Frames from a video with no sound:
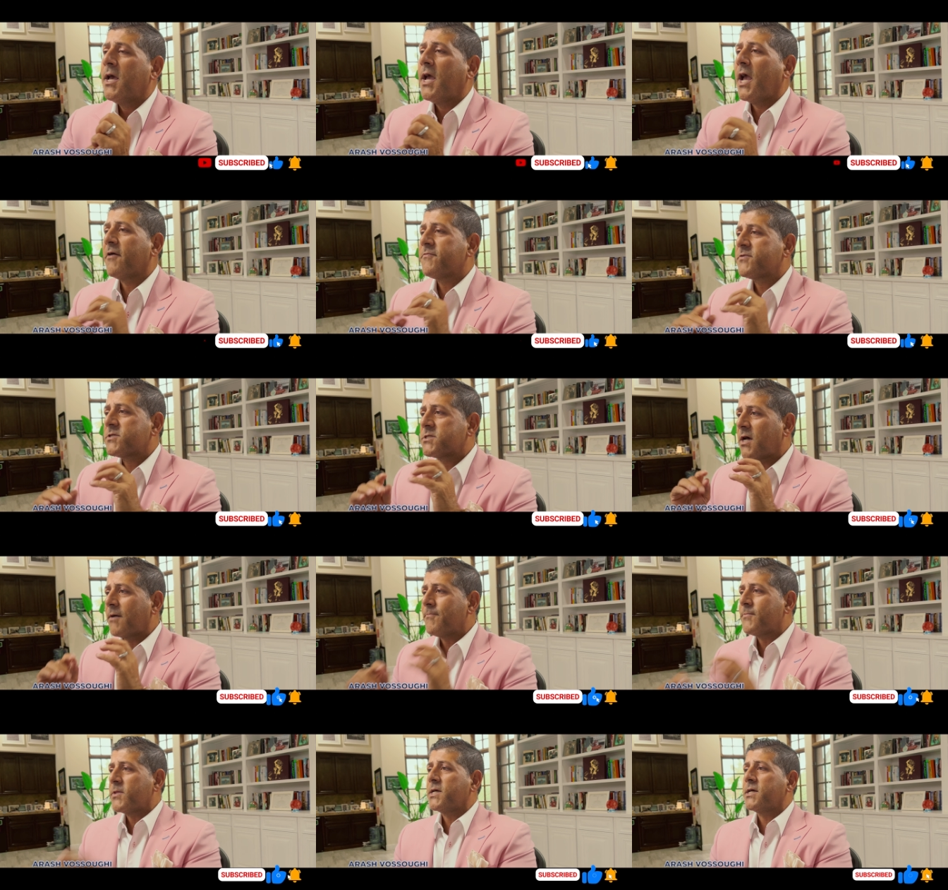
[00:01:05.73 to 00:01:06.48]
If
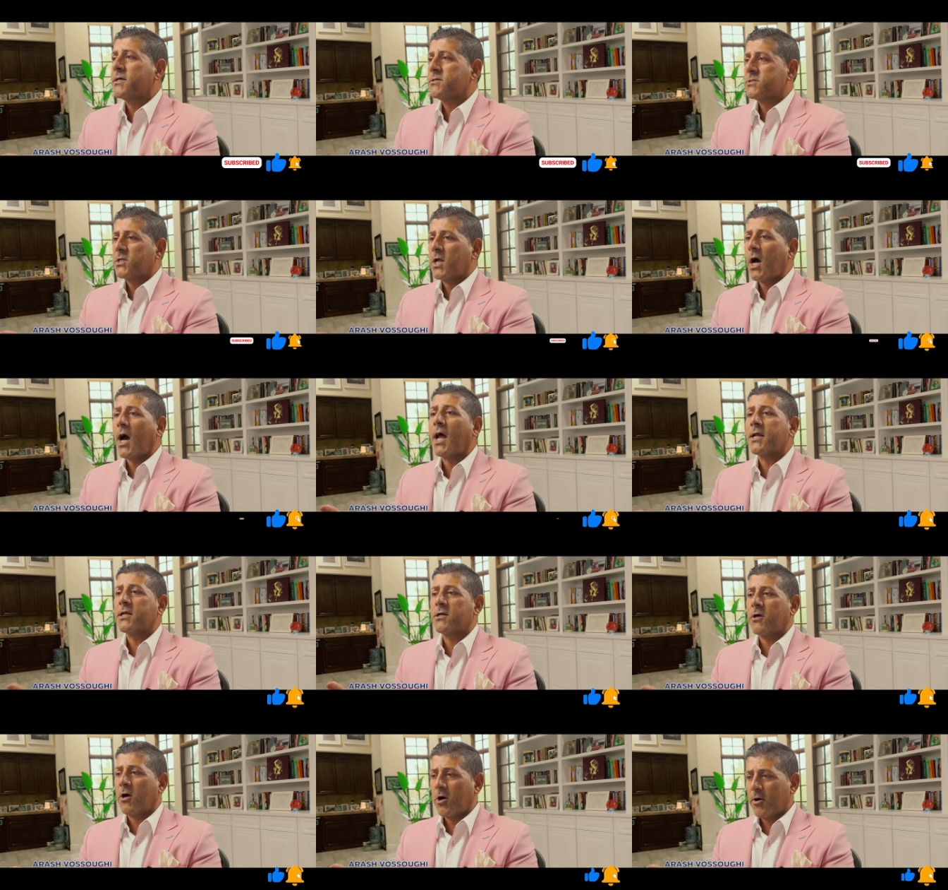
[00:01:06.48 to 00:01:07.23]
something is
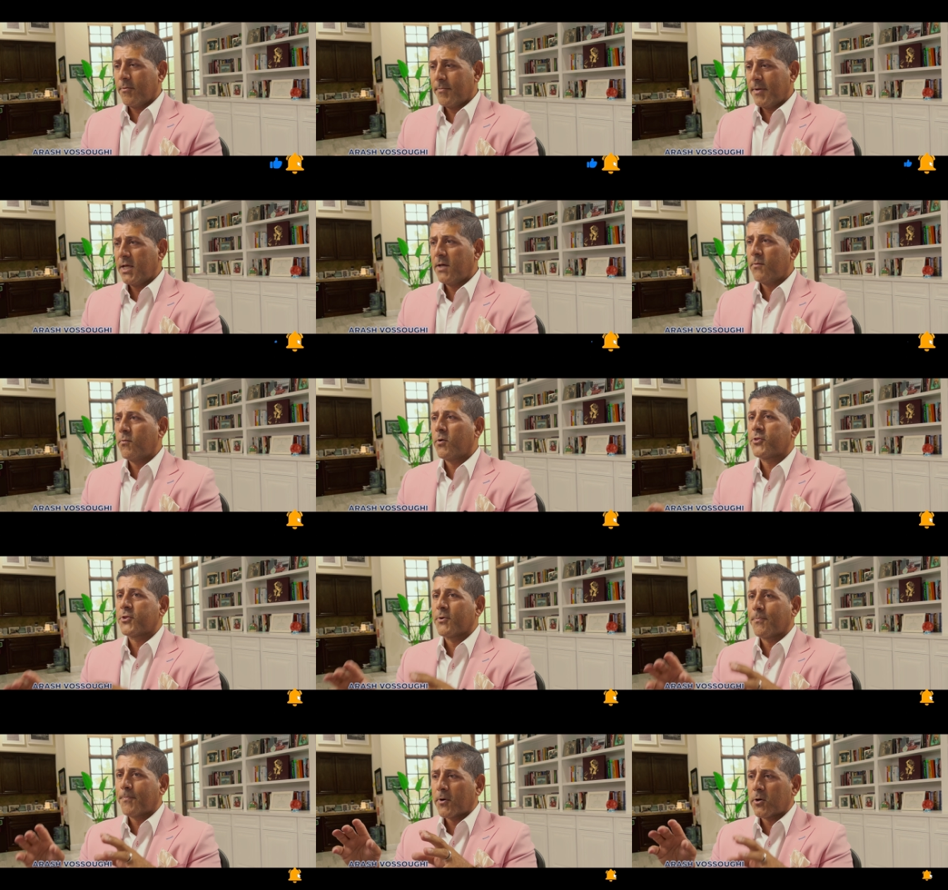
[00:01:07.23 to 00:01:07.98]
not in harmony
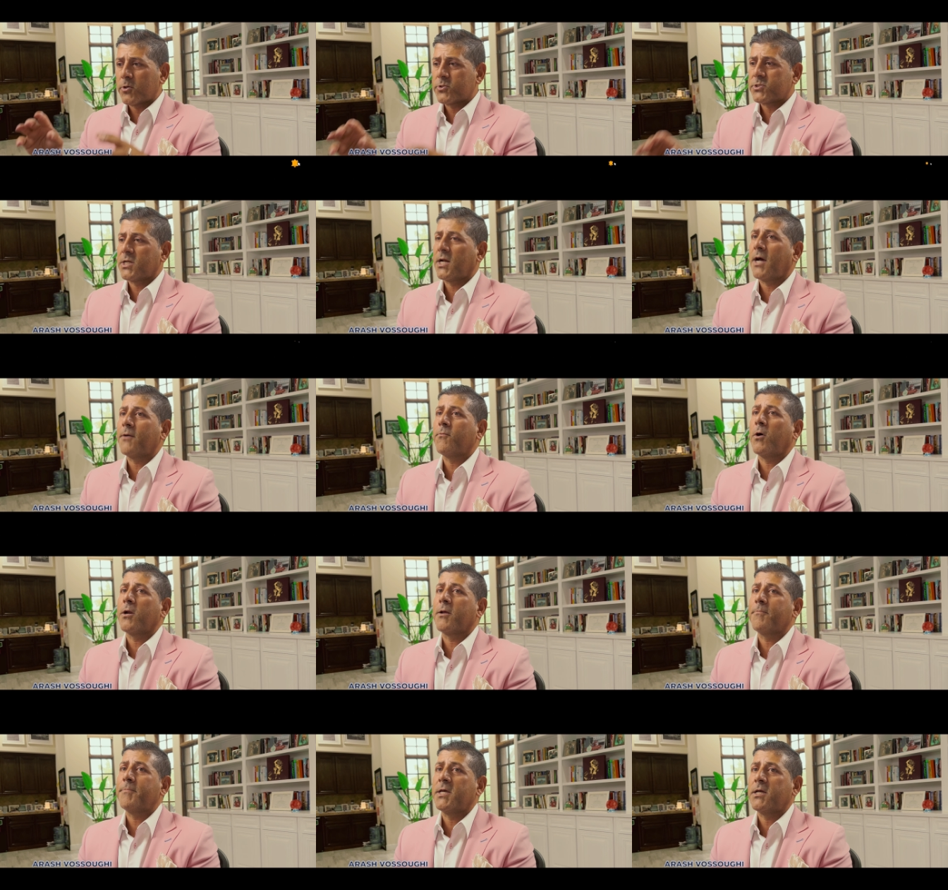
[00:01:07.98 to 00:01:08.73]
with the person I
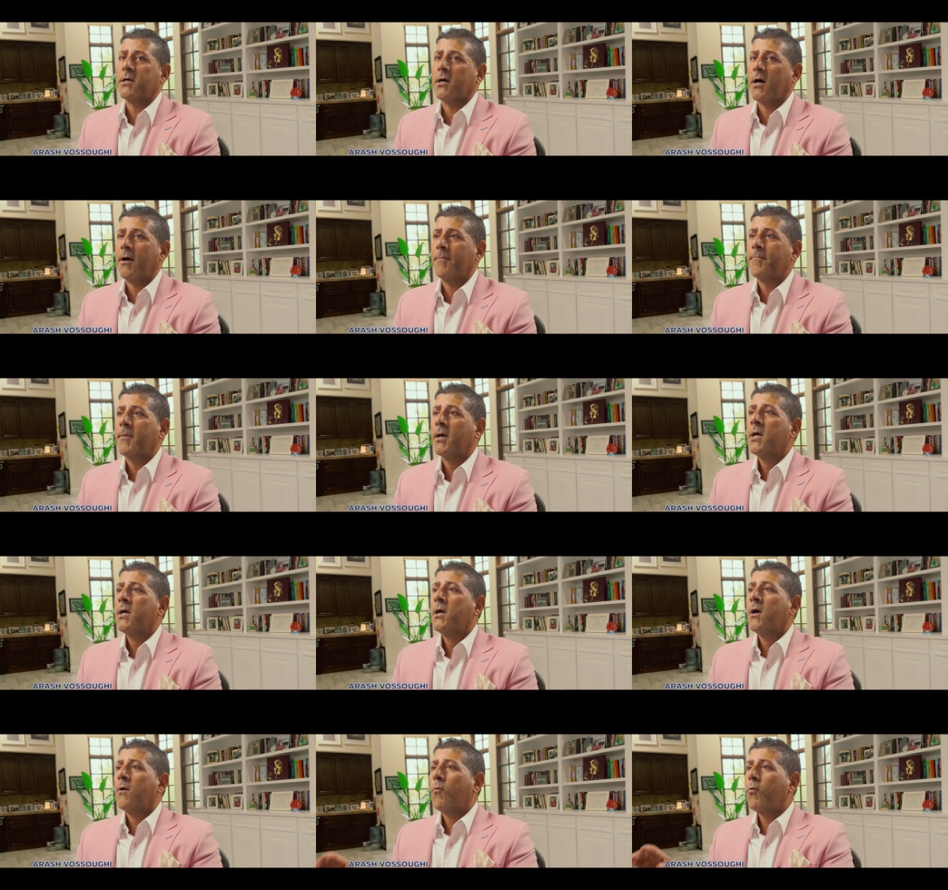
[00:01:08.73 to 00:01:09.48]
want to become,
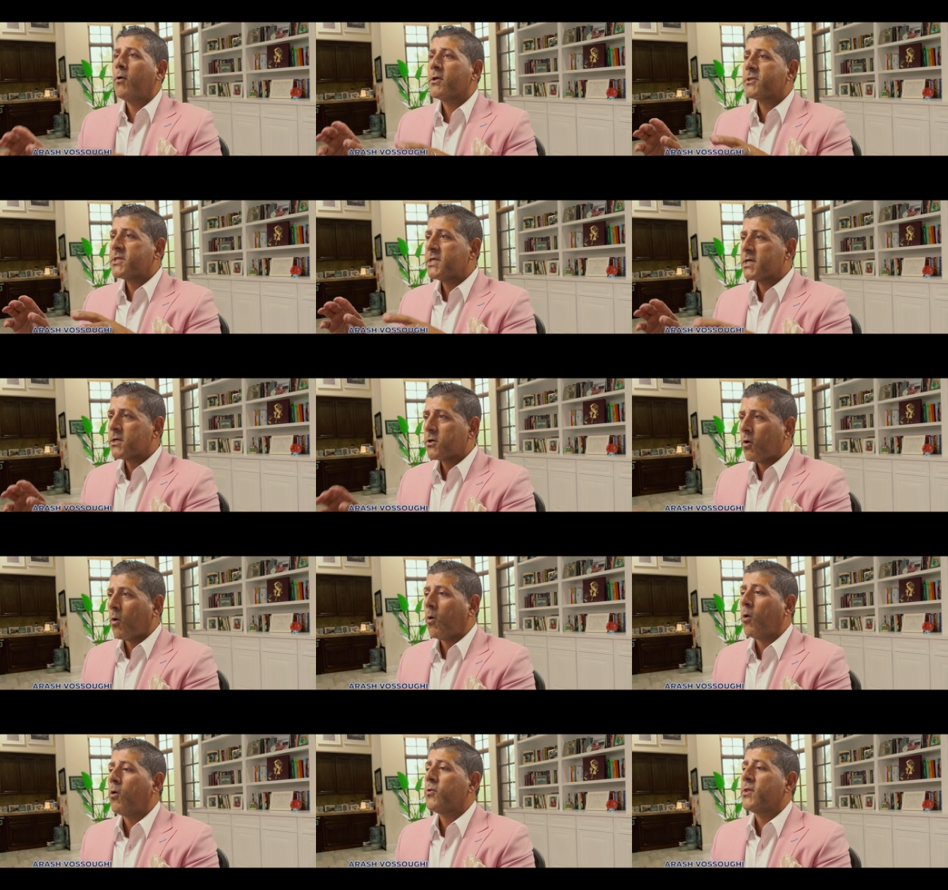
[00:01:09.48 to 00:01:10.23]
with the
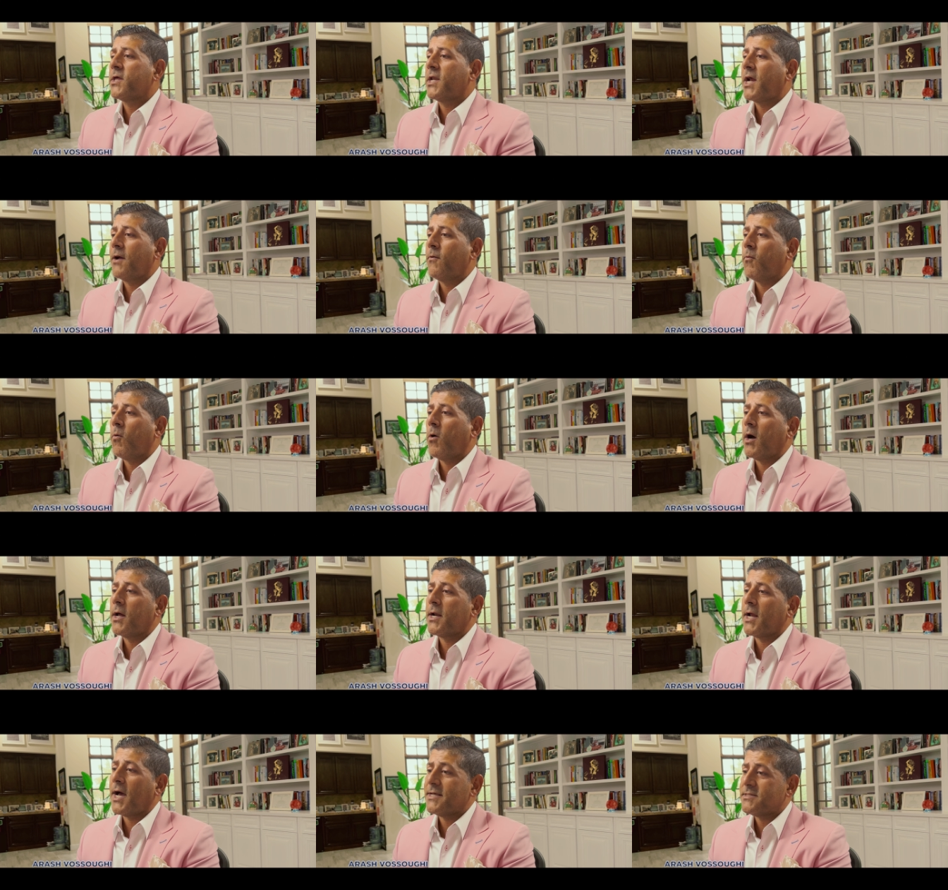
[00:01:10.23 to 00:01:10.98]
goal that I
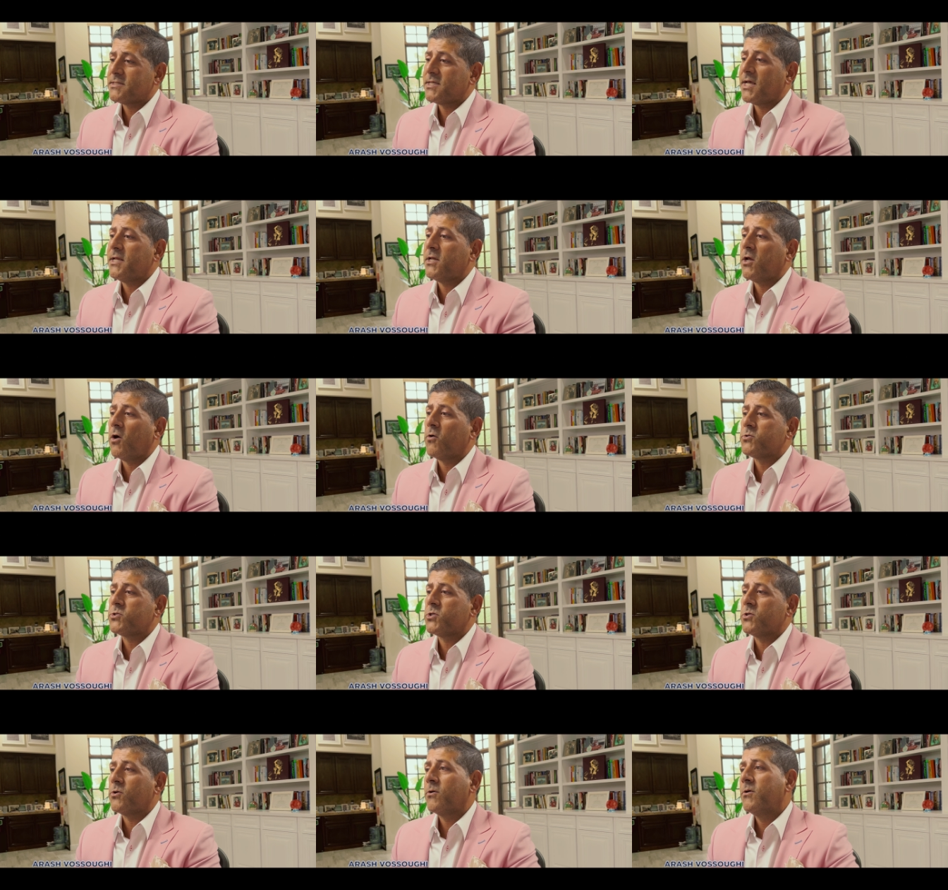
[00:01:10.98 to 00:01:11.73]
want, I say no
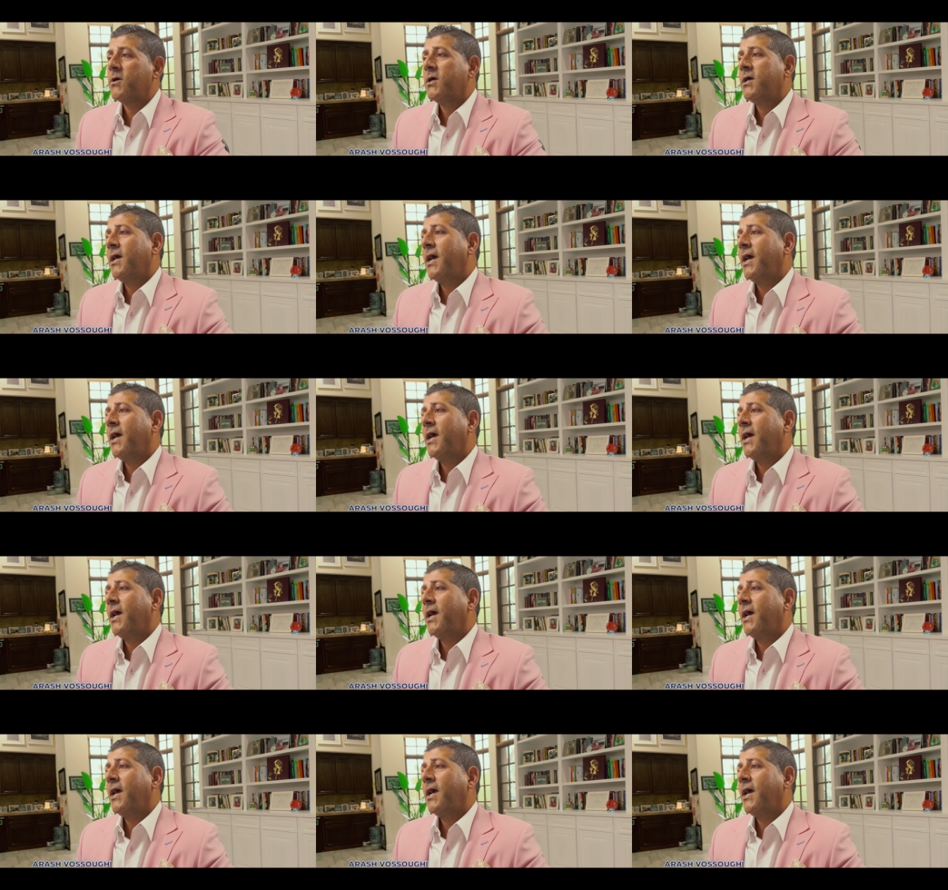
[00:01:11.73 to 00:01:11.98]
to.